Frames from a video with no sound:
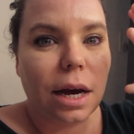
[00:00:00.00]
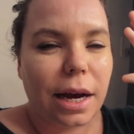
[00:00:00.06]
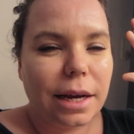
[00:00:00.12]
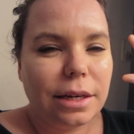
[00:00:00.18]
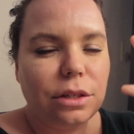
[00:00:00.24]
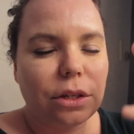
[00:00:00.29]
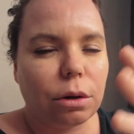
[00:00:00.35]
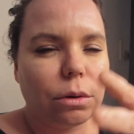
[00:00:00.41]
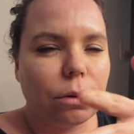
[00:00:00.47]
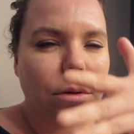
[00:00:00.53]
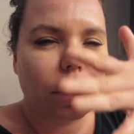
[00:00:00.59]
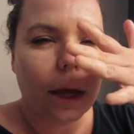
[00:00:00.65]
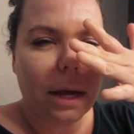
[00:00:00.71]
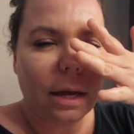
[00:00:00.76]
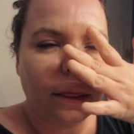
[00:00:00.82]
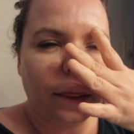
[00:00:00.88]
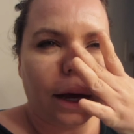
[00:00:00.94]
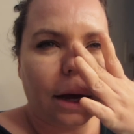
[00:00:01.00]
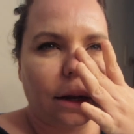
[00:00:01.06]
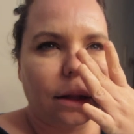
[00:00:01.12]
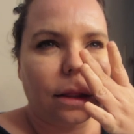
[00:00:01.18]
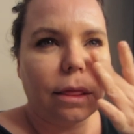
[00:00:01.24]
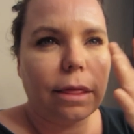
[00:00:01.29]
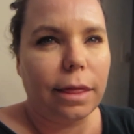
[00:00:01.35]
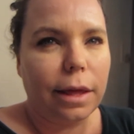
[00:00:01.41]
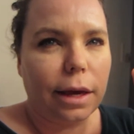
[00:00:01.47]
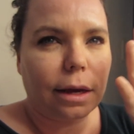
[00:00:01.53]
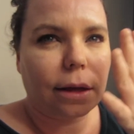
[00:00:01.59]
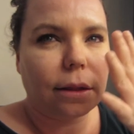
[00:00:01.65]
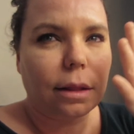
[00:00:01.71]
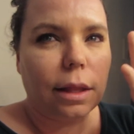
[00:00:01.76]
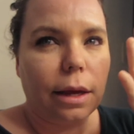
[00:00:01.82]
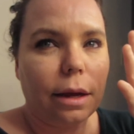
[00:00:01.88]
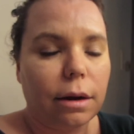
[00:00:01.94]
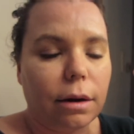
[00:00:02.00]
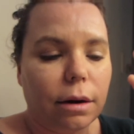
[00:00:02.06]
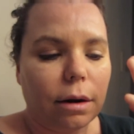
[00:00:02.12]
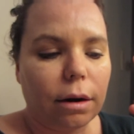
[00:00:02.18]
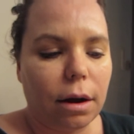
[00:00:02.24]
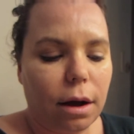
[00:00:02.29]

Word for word: I don't like that thick layer